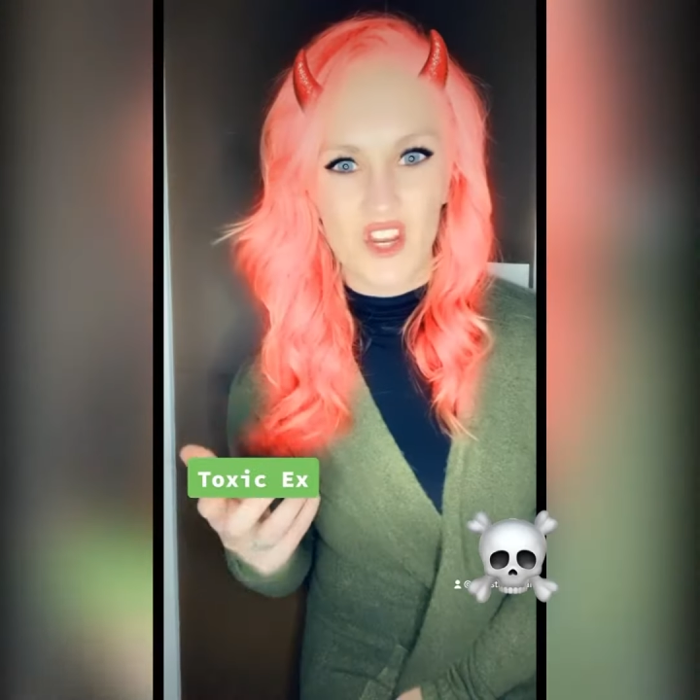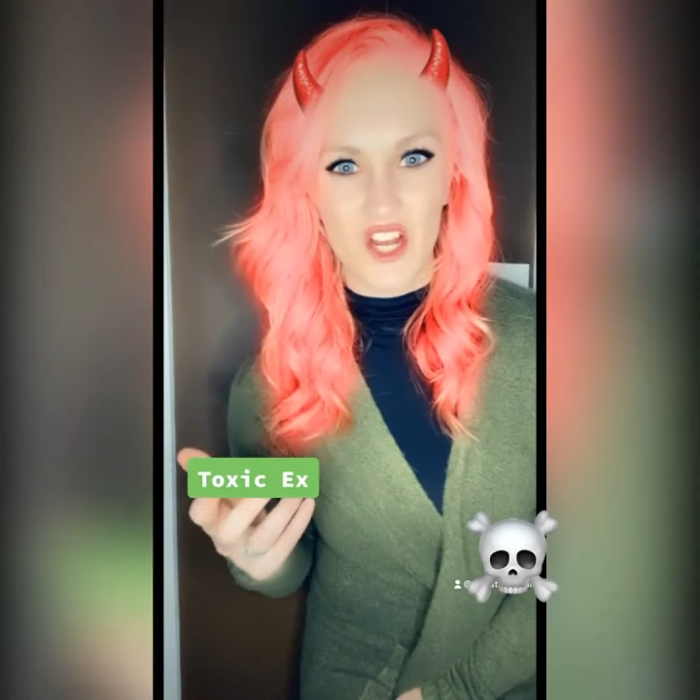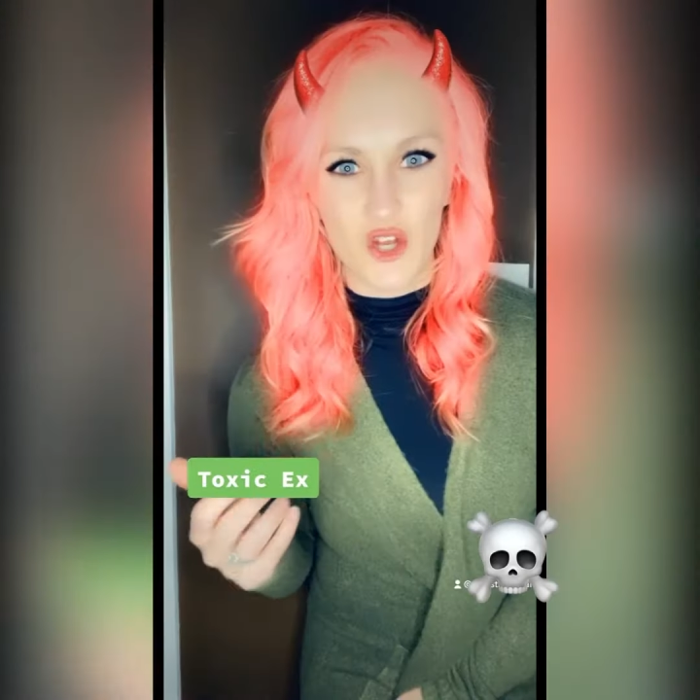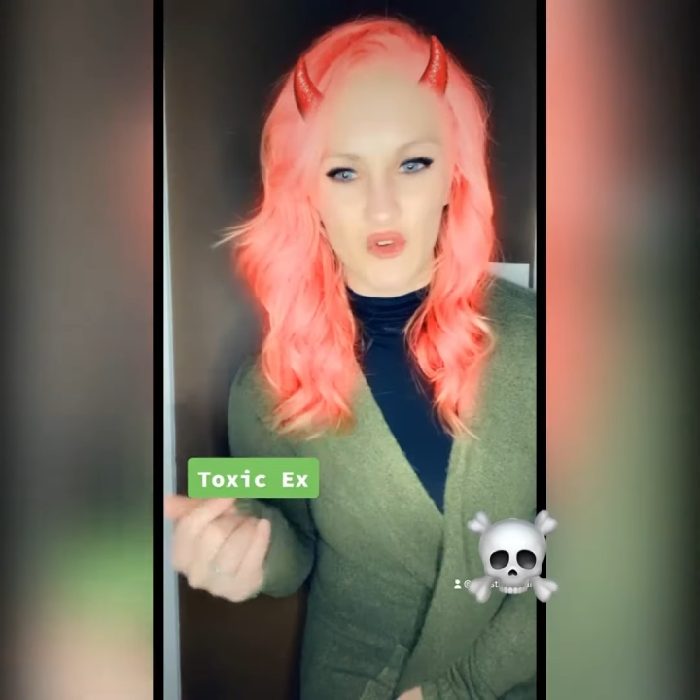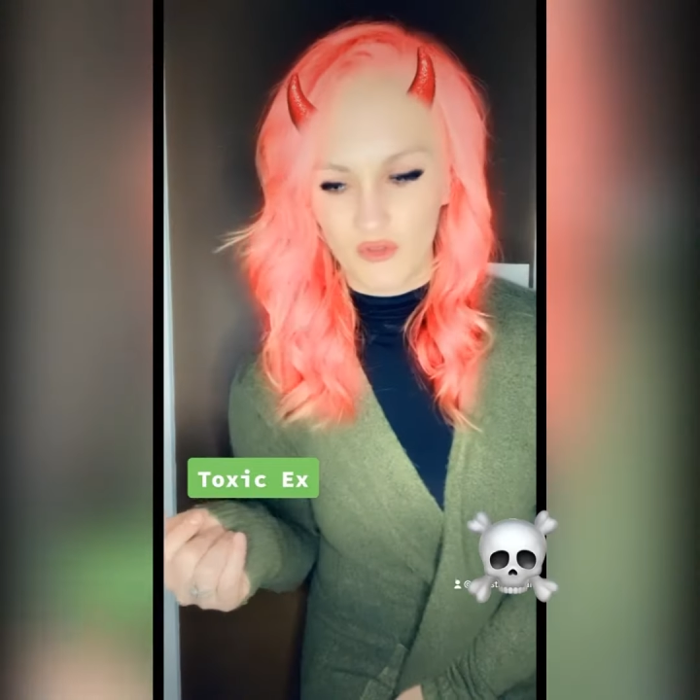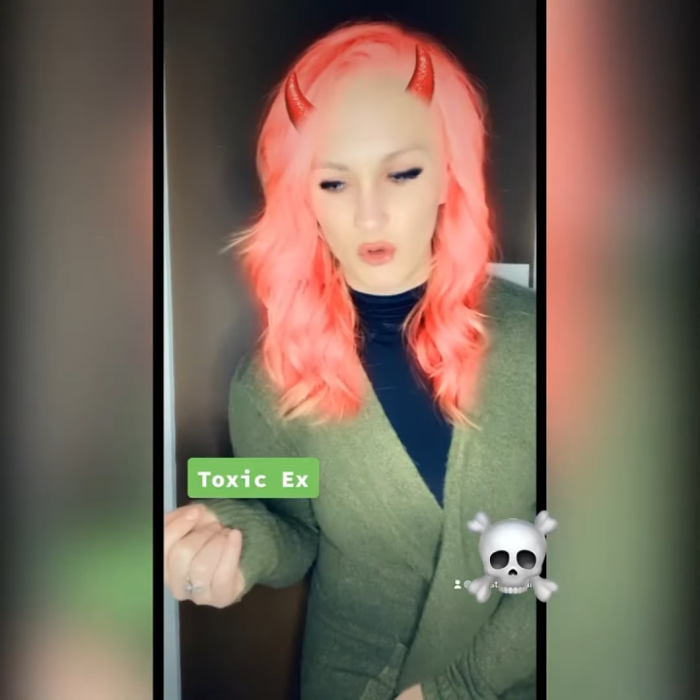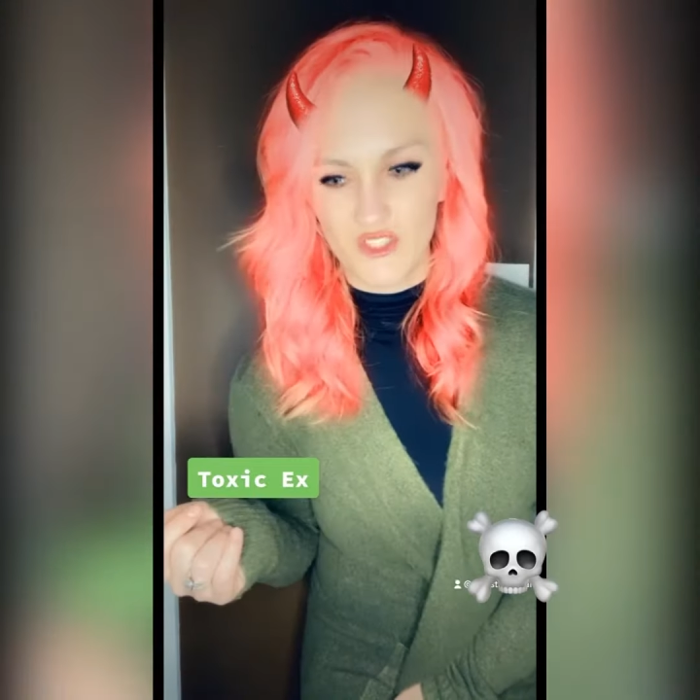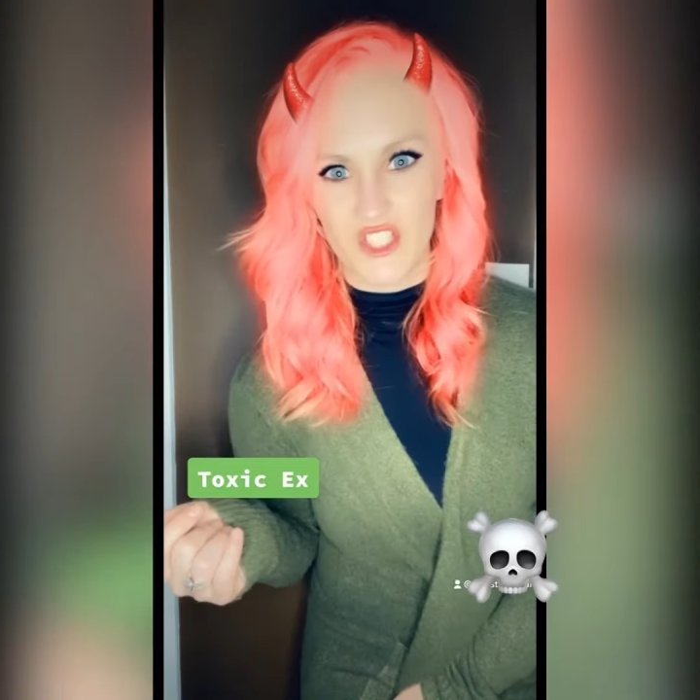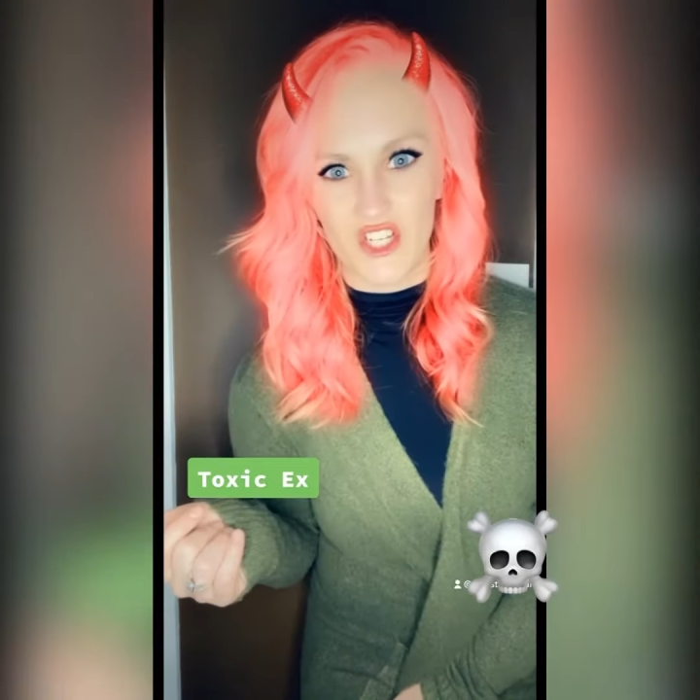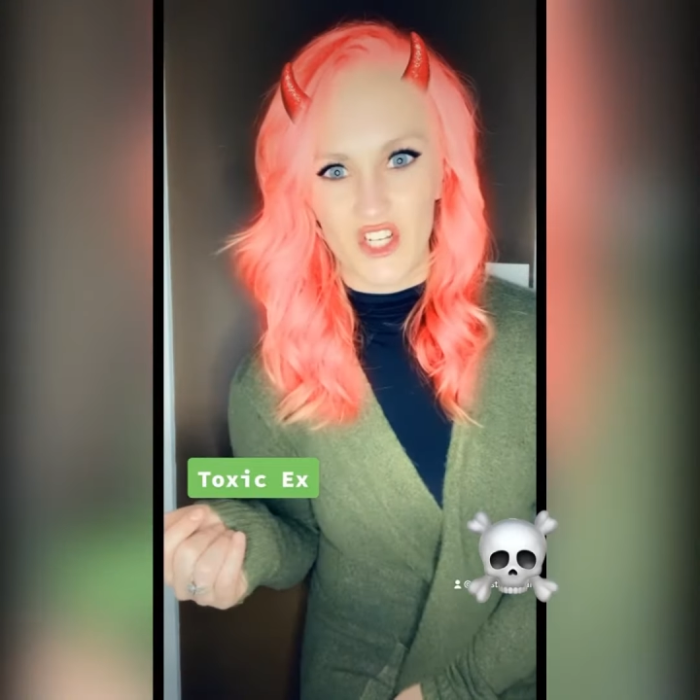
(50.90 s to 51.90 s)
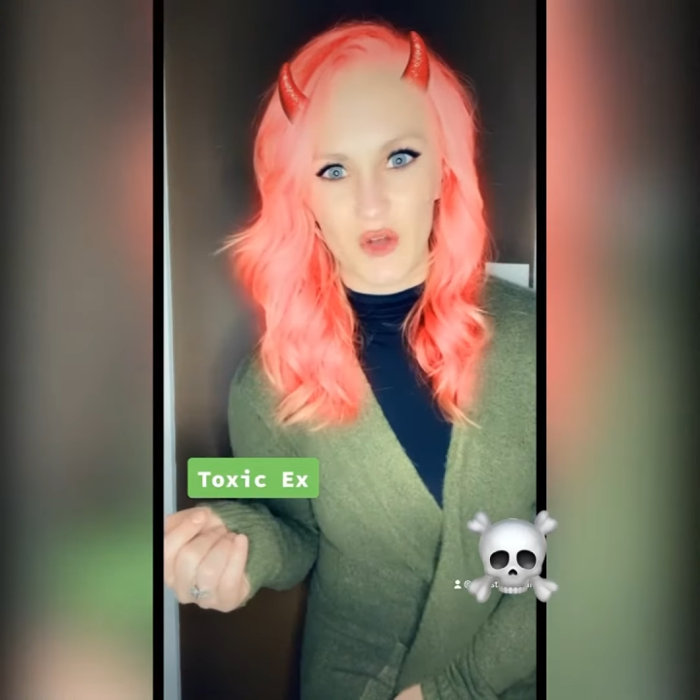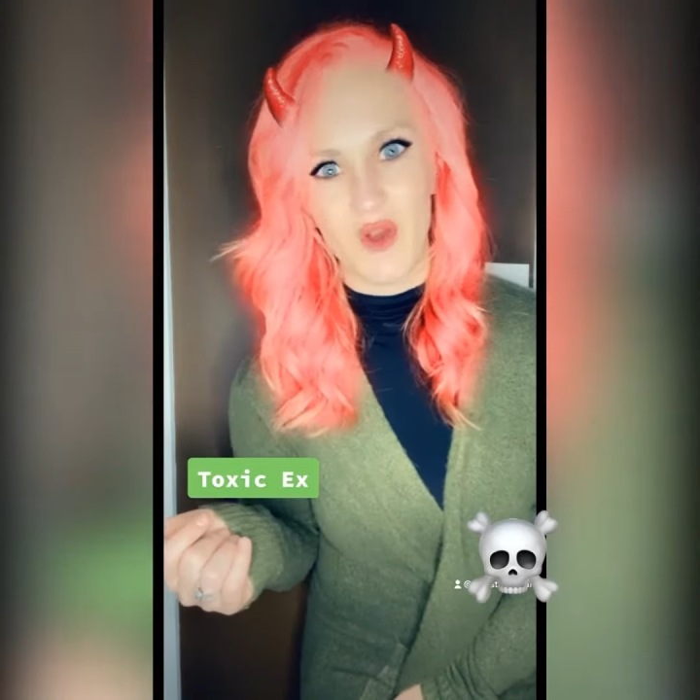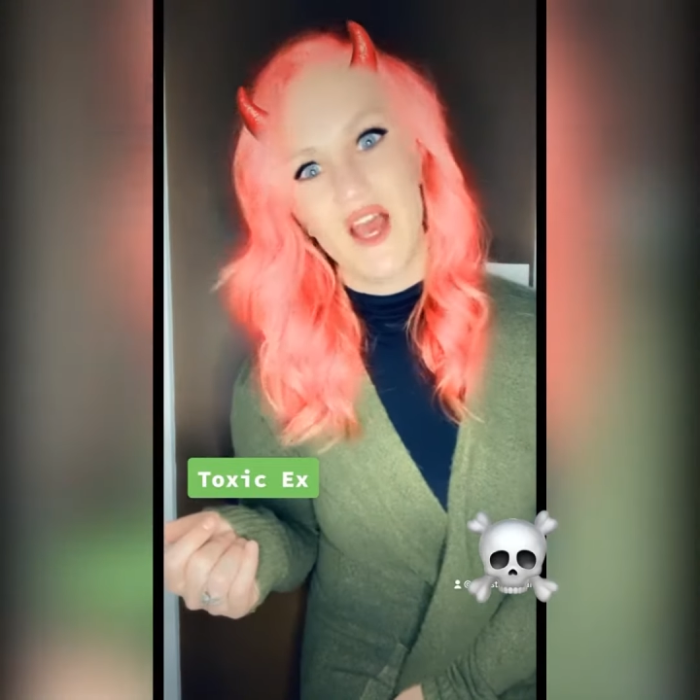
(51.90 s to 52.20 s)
you're not going? Of course you're gonna go.